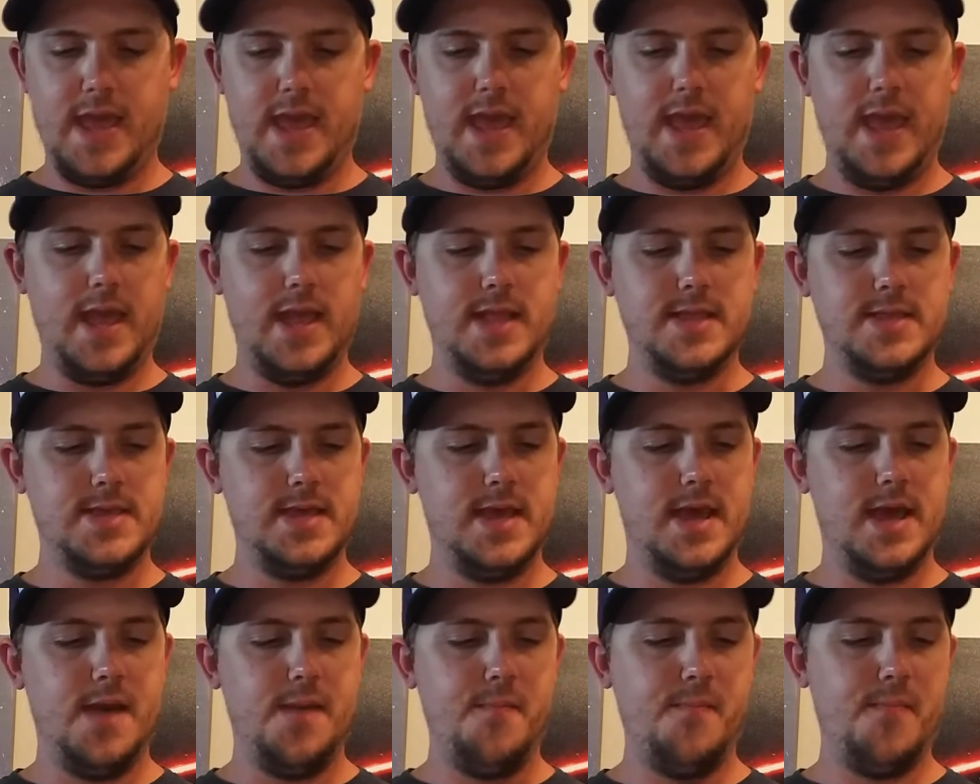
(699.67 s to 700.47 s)
And
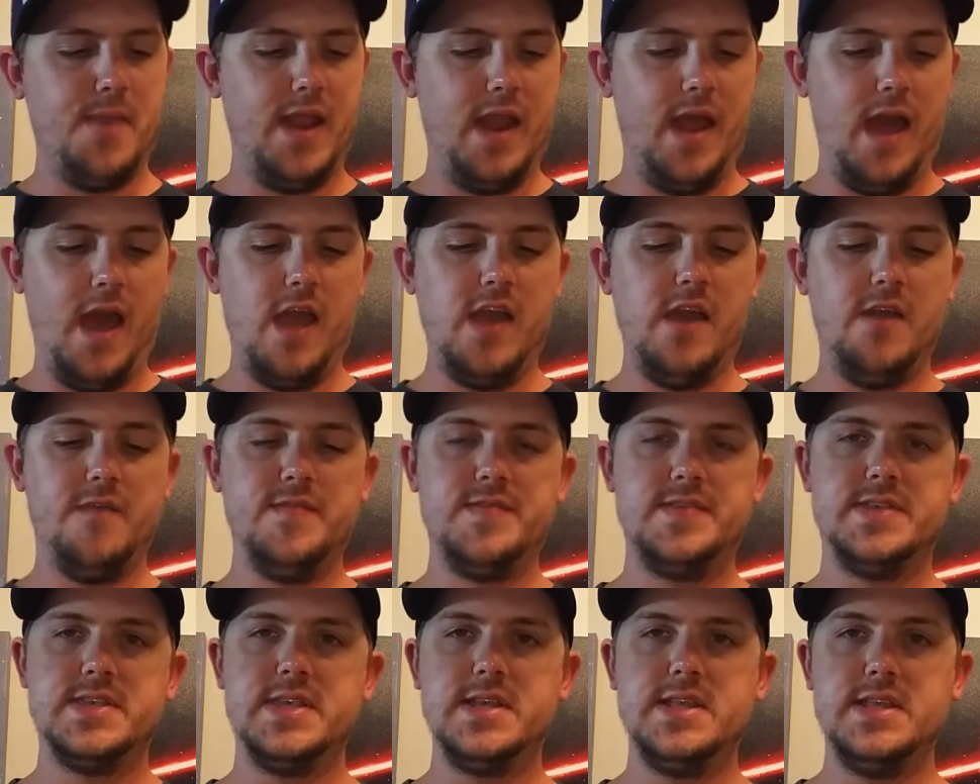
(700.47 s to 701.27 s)
but I
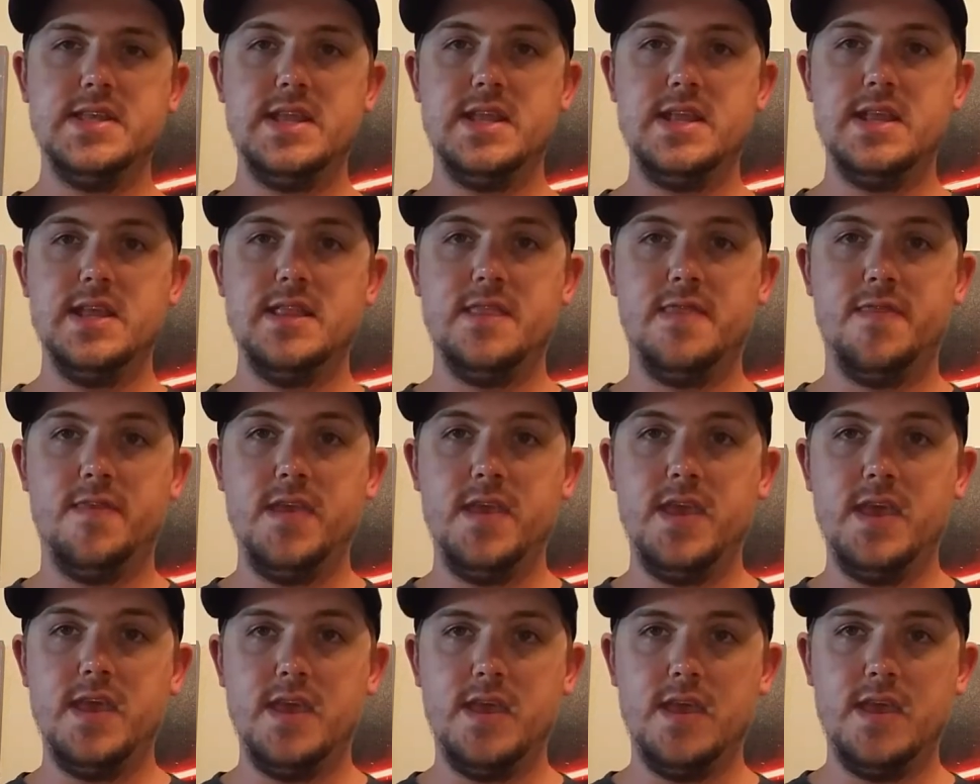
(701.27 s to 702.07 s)
obviously needed
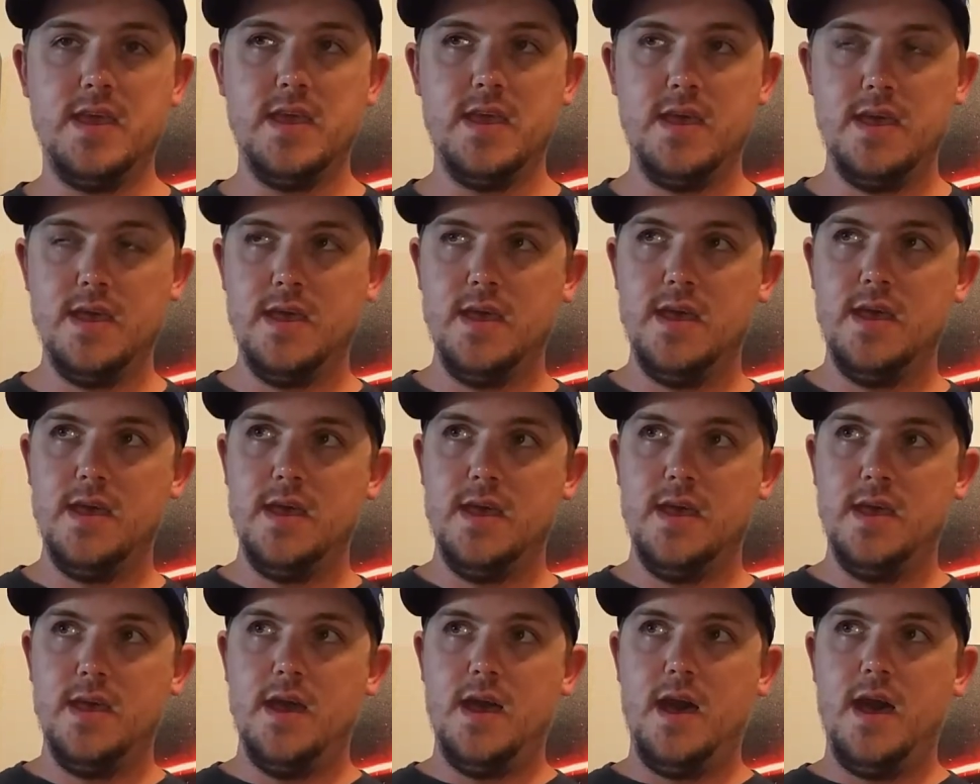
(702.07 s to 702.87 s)
the
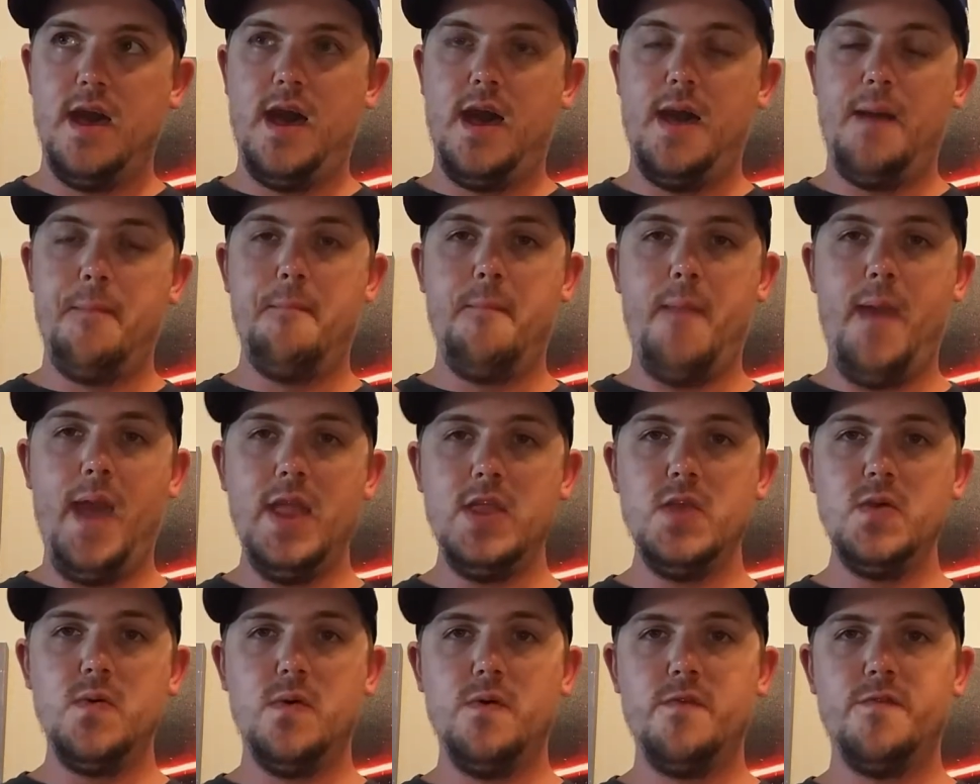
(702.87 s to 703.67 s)

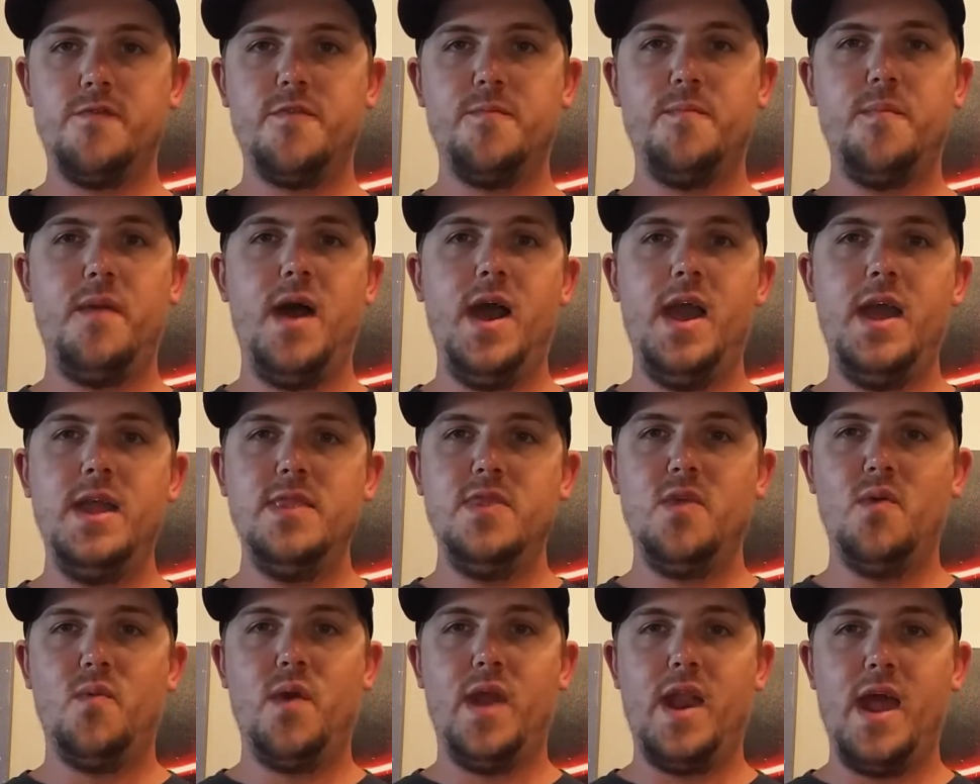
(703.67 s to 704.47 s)
manual for mine.
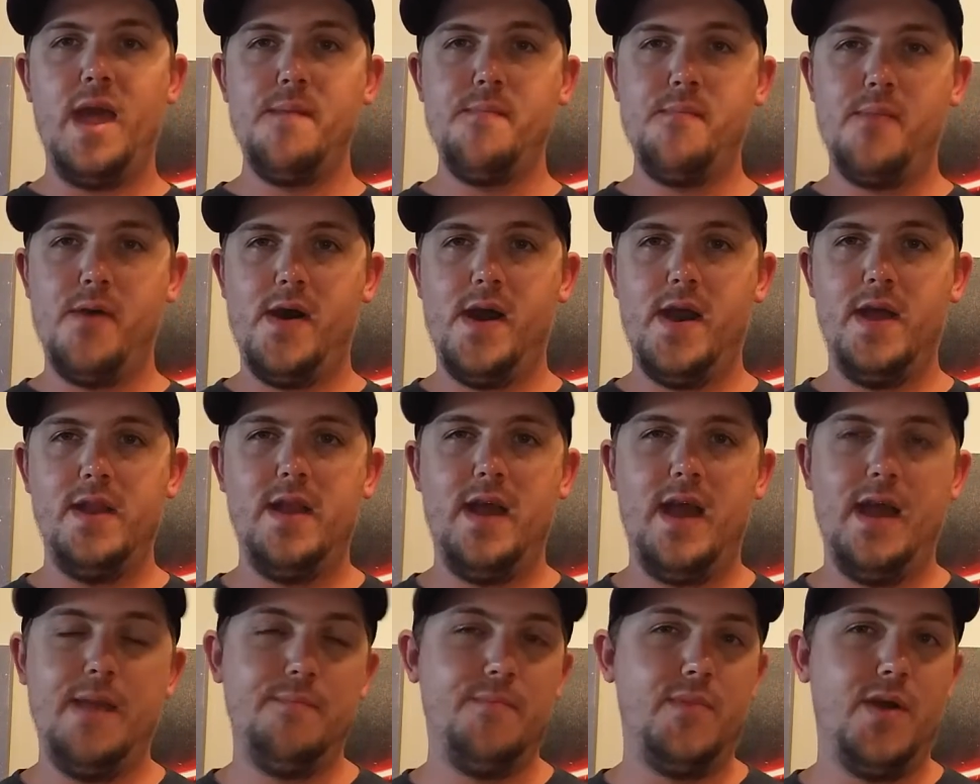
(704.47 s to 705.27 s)
The one I bought
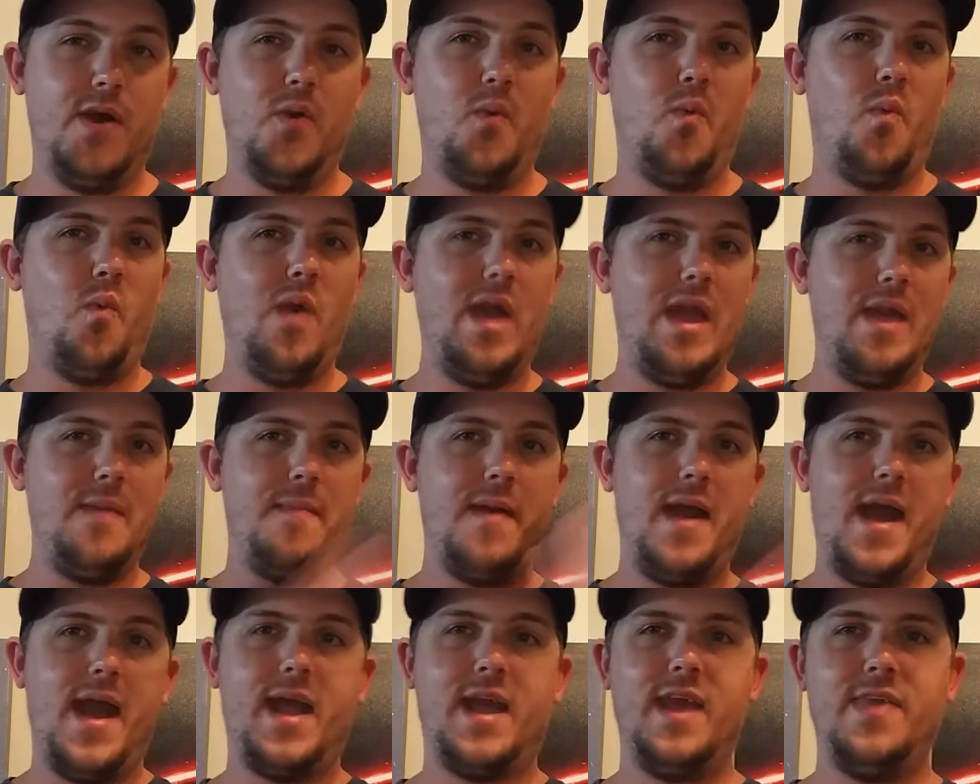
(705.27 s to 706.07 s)
way
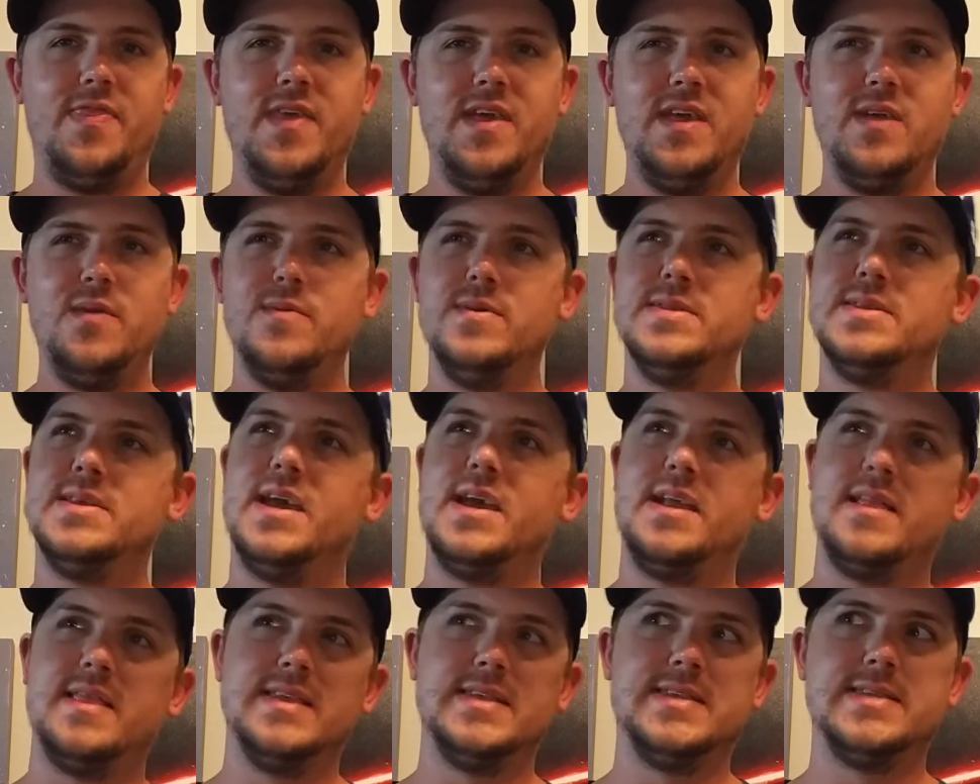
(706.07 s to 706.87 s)
back. I think it was
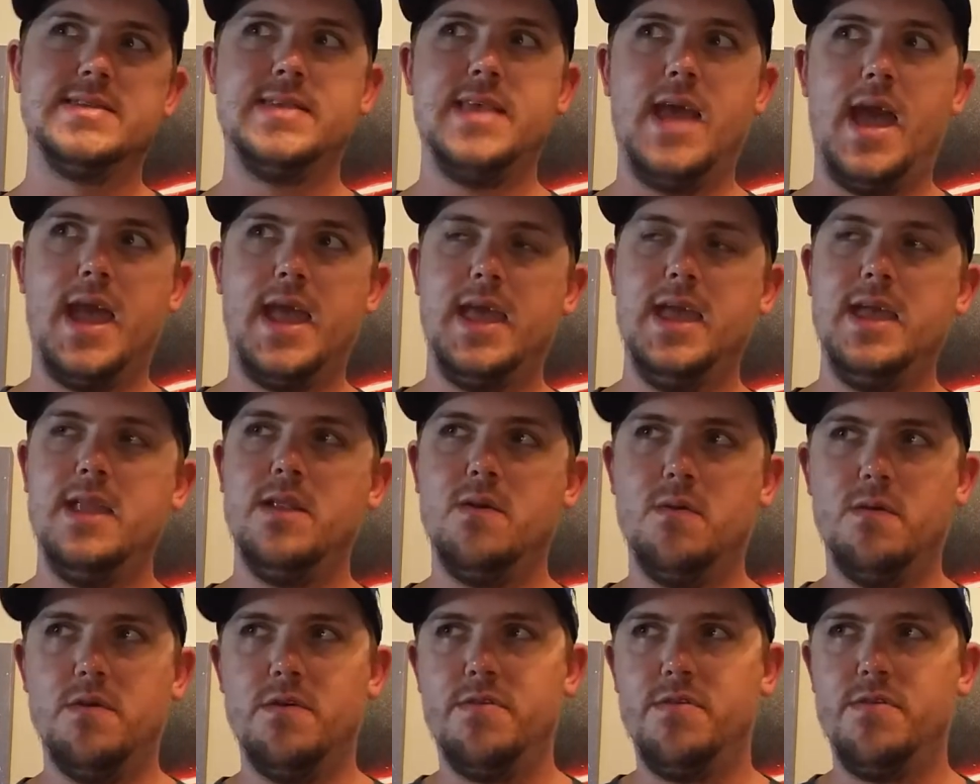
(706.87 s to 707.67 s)
like the second
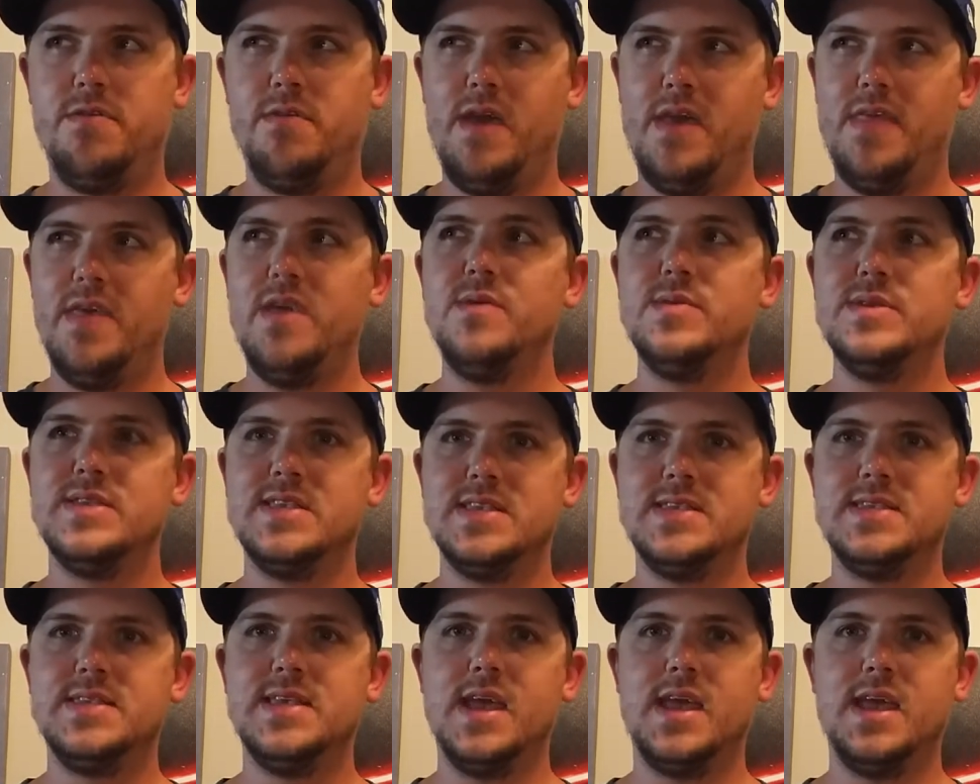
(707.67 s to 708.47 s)

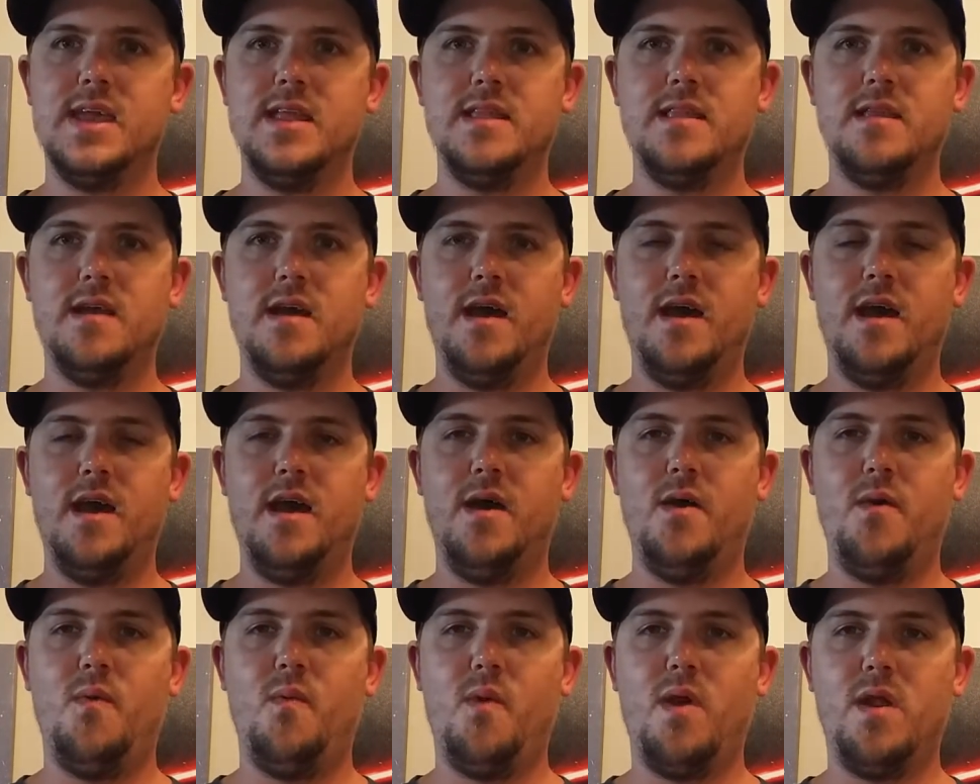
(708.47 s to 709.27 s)

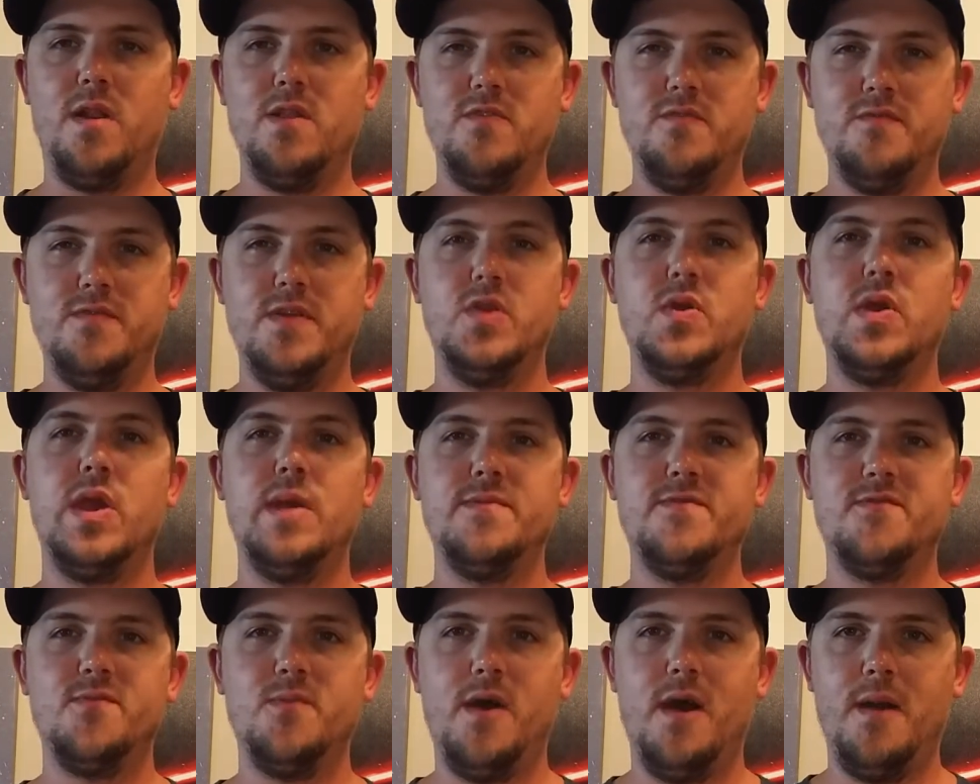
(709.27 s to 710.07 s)
Waterloo video game
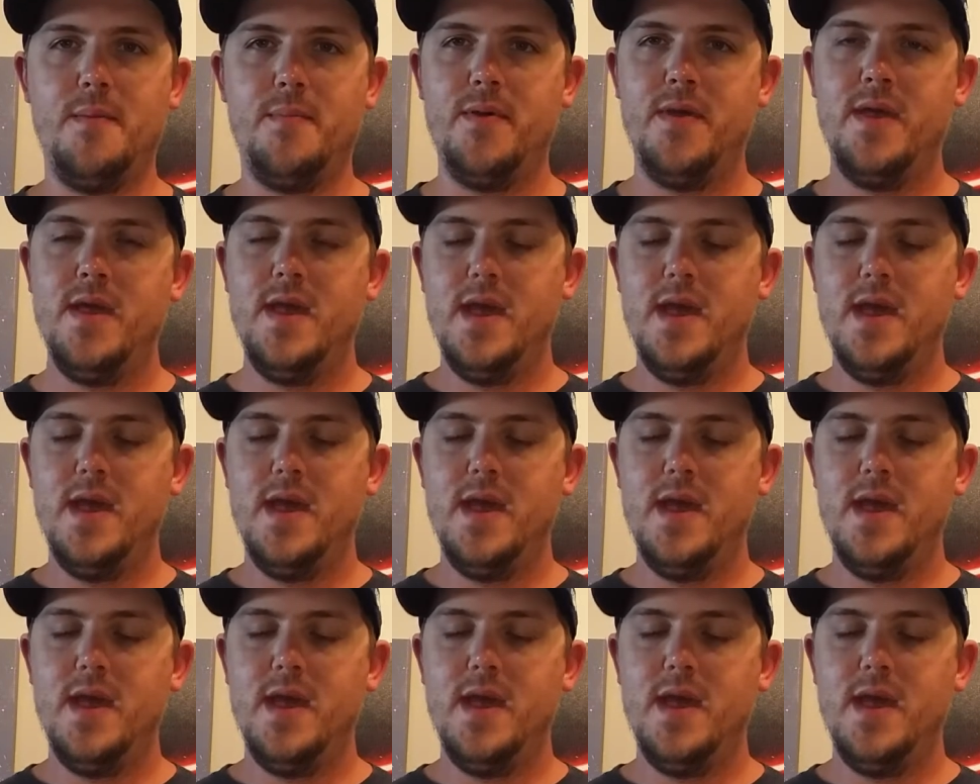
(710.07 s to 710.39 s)
swap.